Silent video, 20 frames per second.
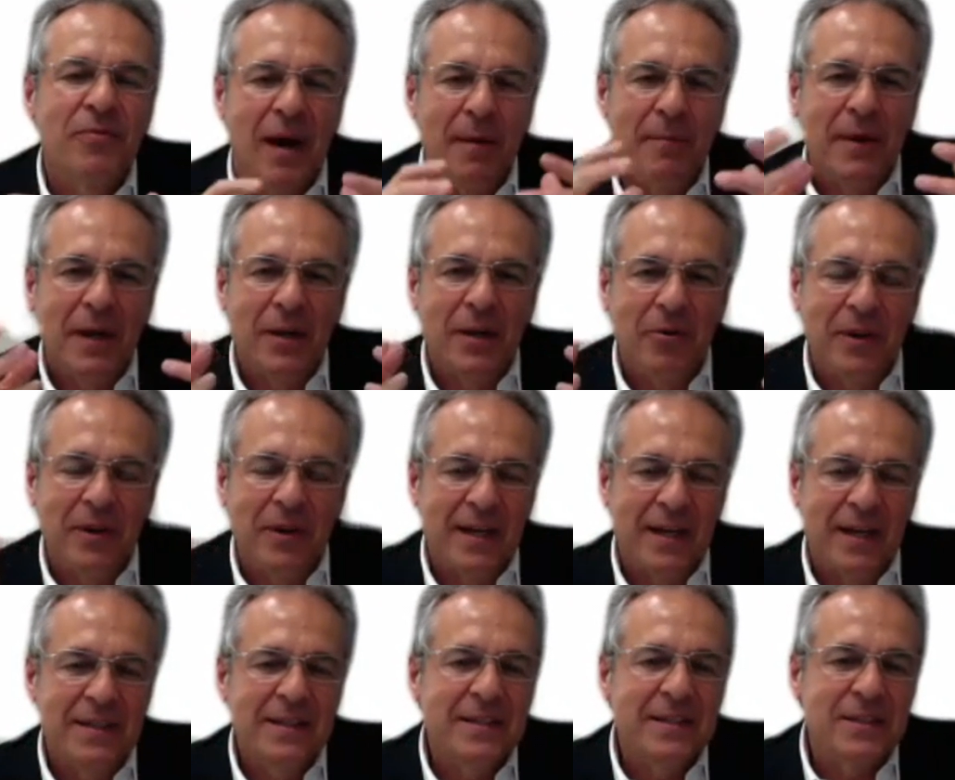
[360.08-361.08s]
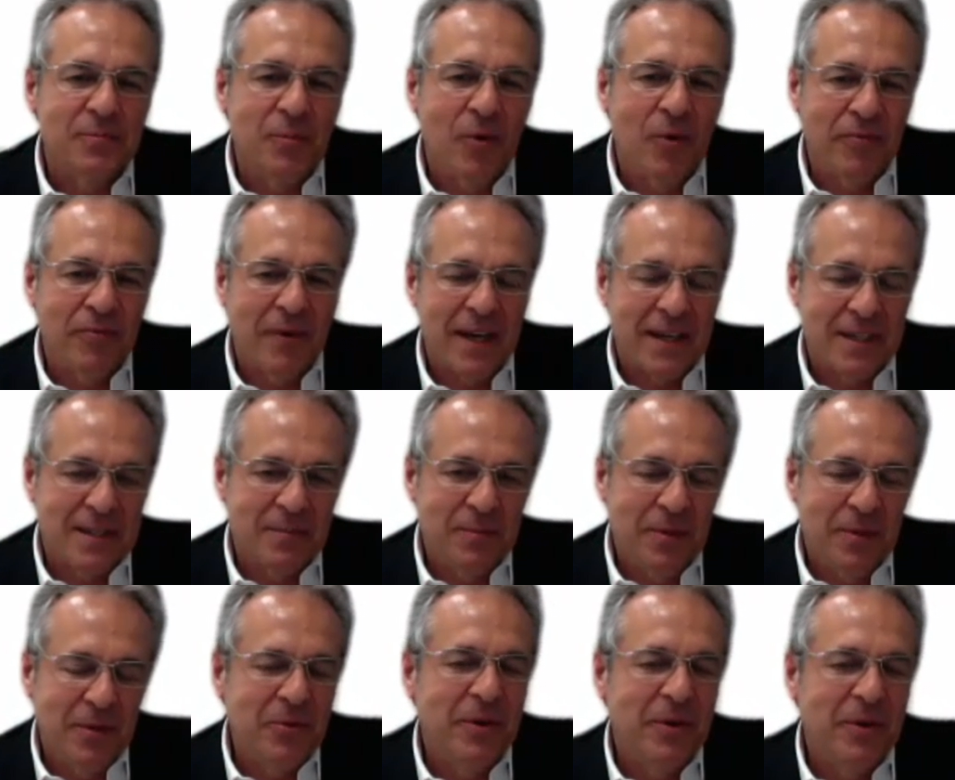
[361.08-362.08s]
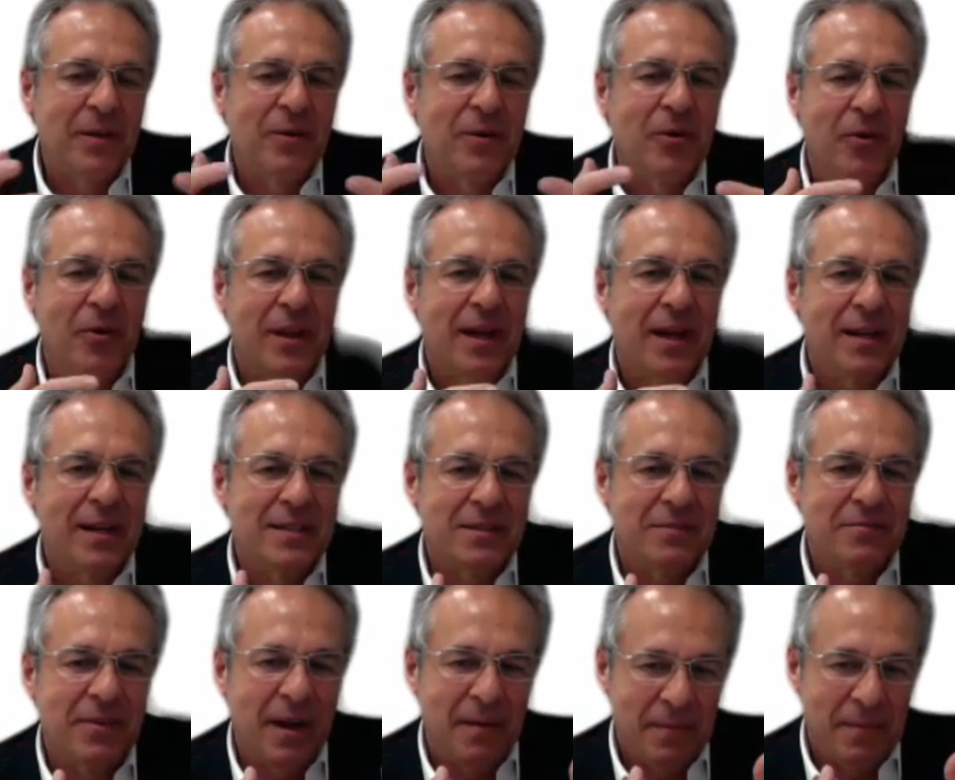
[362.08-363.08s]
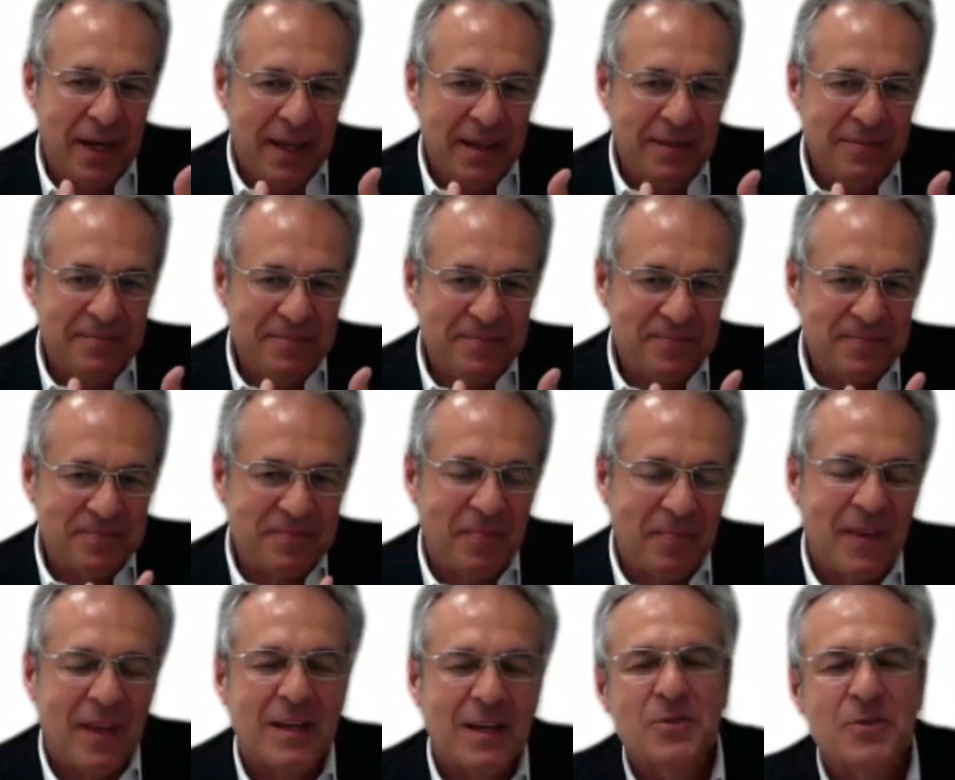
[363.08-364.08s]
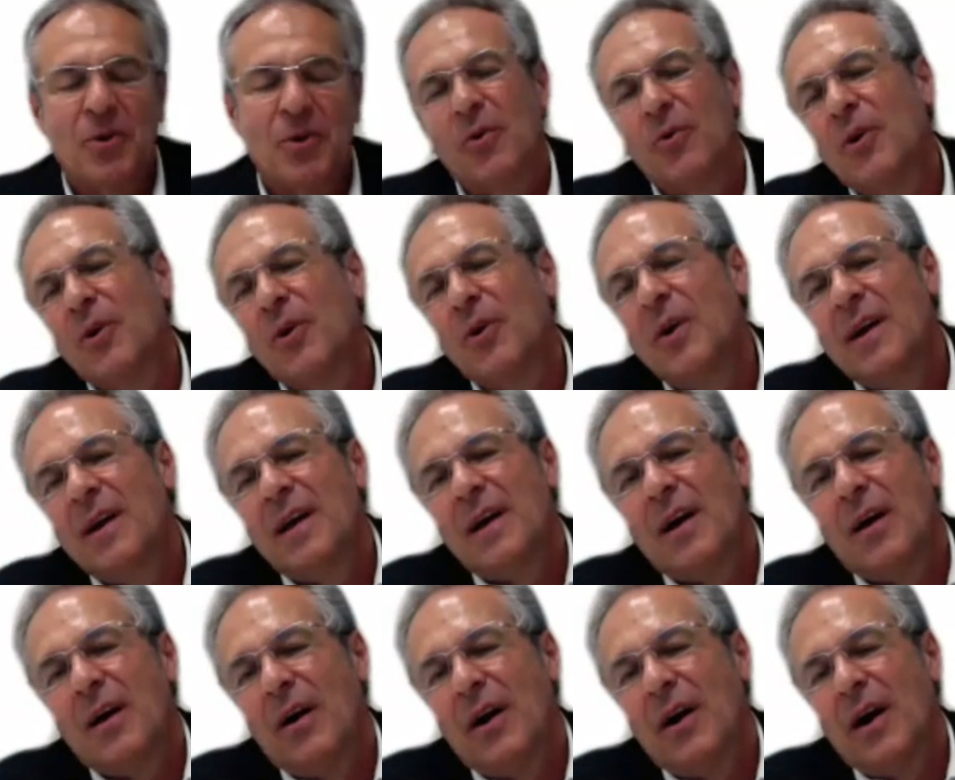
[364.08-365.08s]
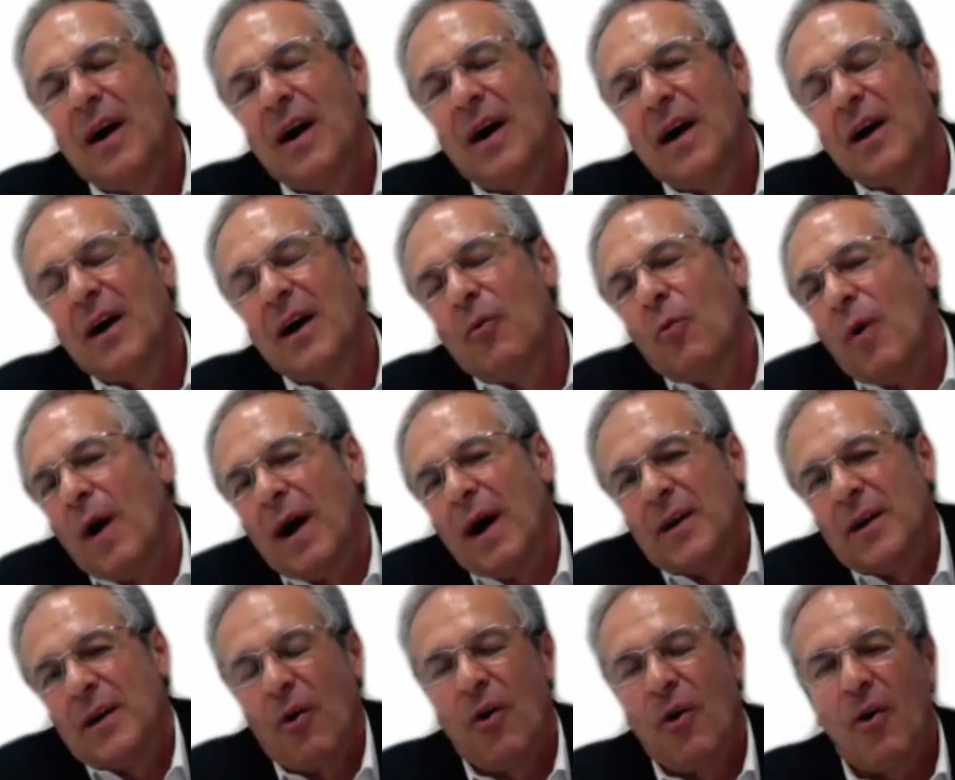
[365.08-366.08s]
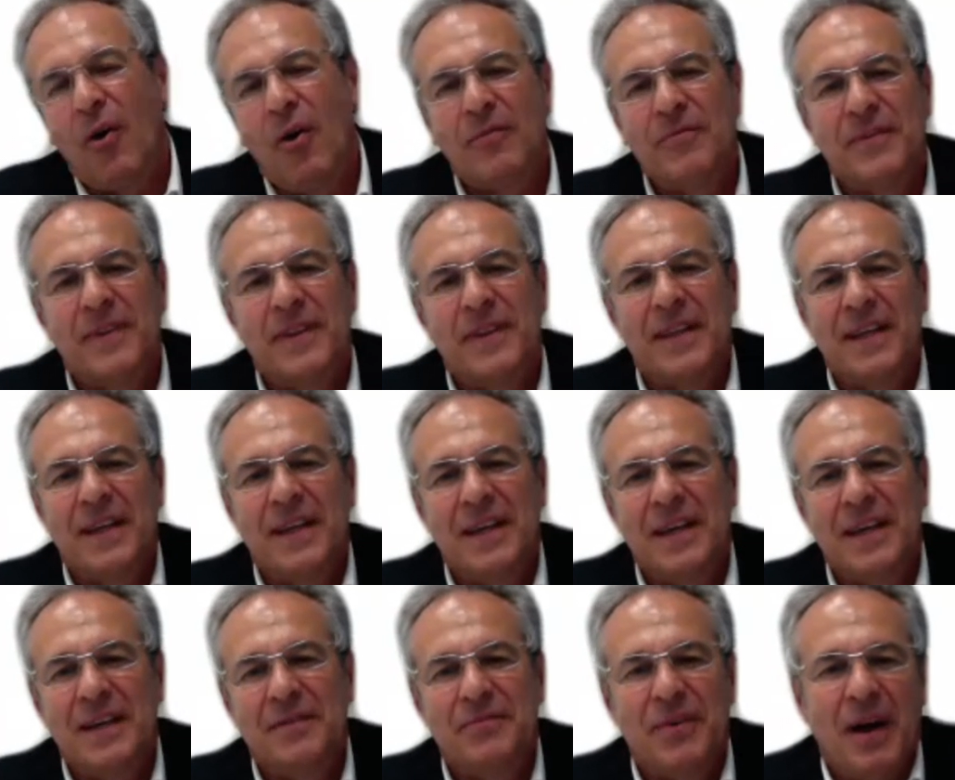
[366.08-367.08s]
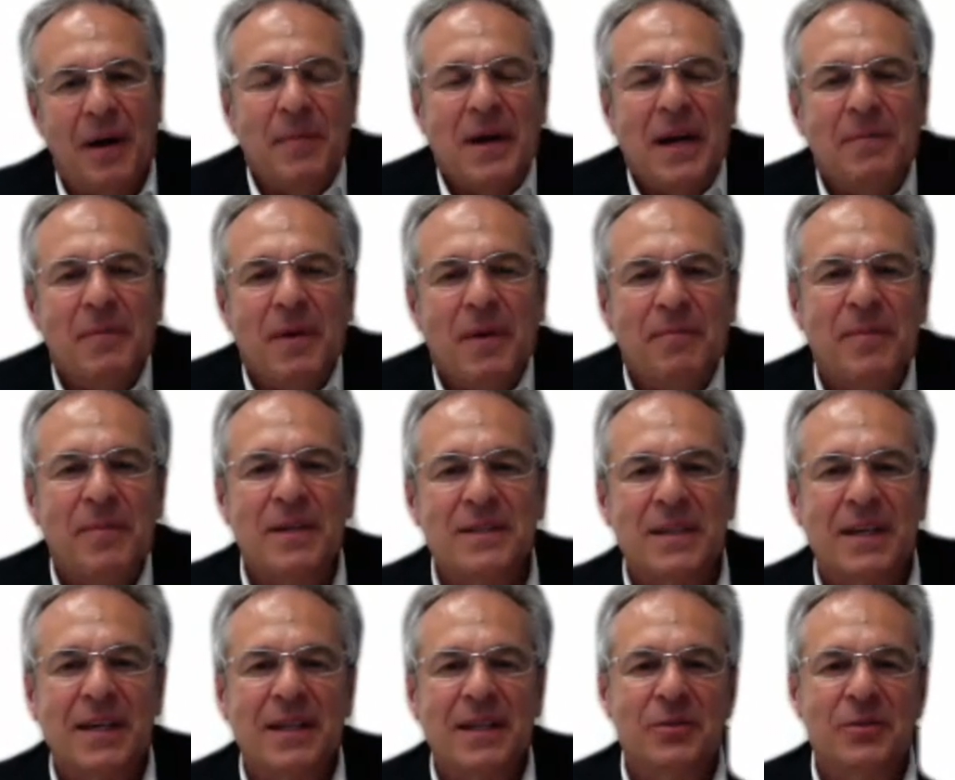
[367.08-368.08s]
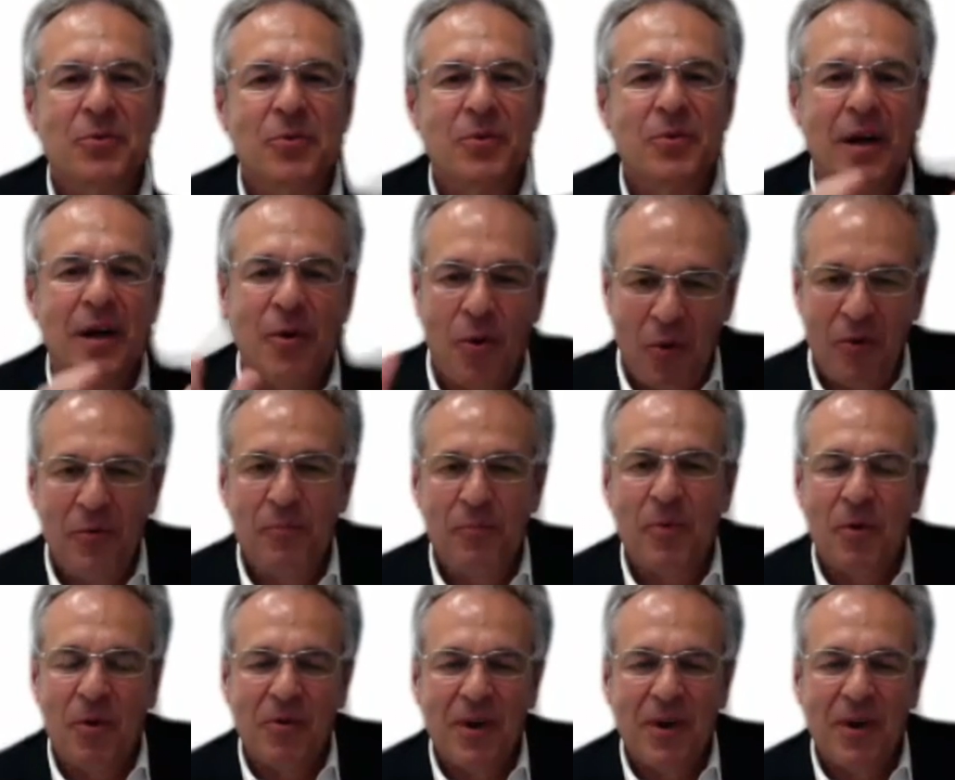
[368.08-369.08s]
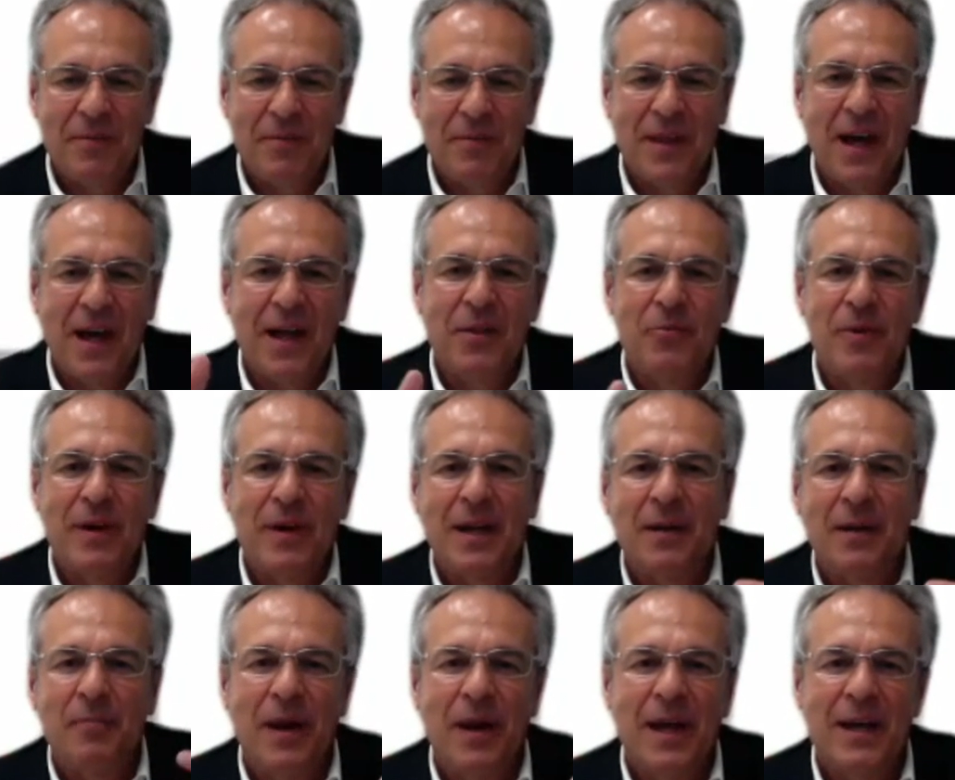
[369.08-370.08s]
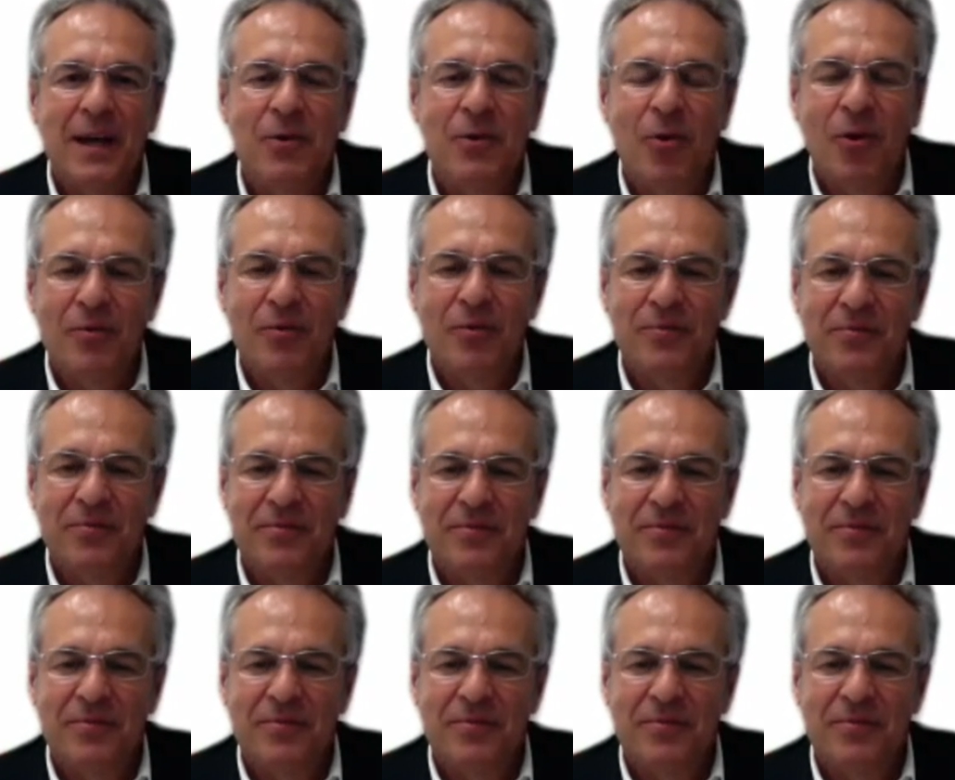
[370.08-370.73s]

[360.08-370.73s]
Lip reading: family oriented, it's more flexible. You can go there as a family. So one of the family members can do the whole program. The other one can play golf,